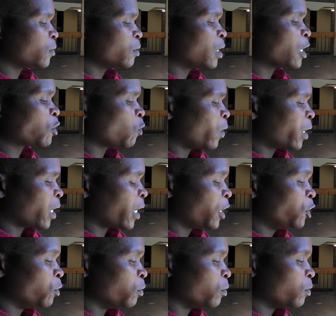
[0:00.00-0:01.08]
that's what I
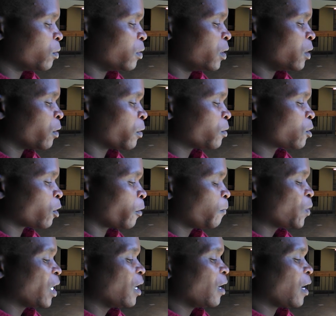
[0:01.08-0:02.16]
do, So
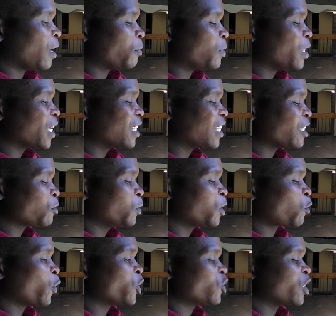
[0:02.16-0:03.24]
I think that's the
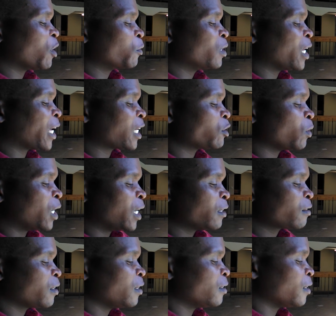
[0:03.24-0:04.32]
only question I would like to
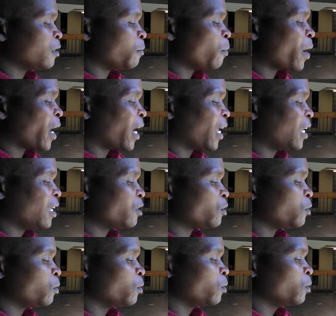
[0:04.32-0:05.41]
ask. Is it bad
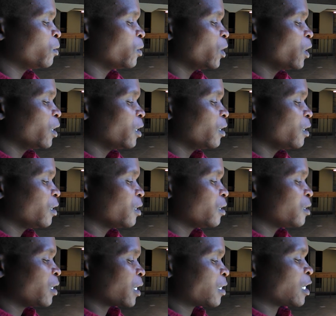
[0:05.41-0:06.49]
to
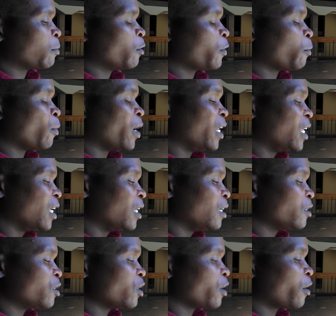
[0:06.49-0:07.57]
take some of the money
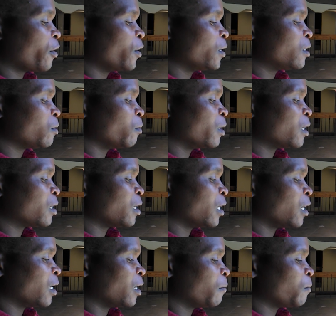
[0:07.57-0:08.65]
and share it with
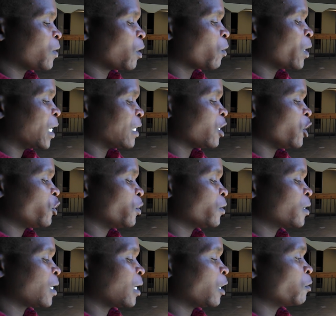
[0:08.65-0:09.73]

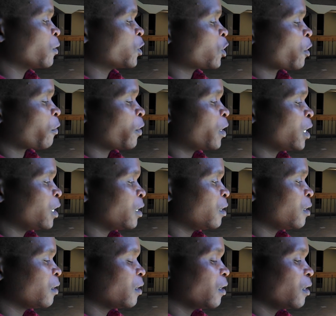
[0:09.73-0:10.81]
organizations that are doing
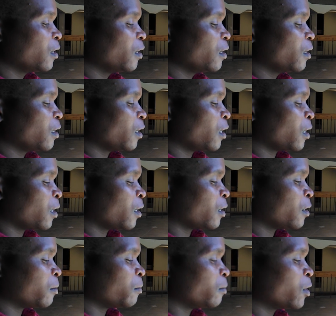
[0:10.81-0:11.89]
charity?
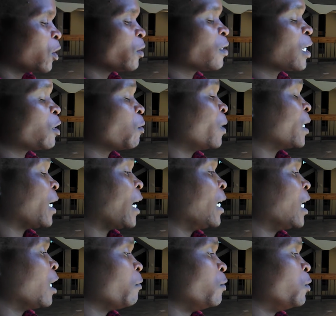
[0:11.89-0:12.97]
Because that's what I
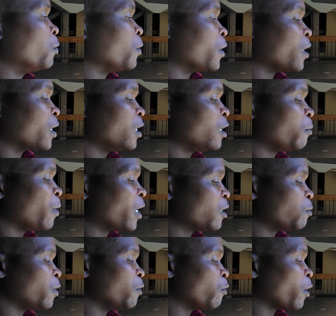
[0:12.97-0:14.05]
love doing. It
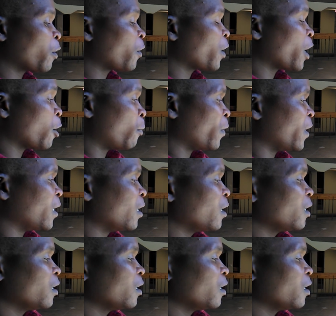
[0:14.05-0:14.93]
makes me very happy.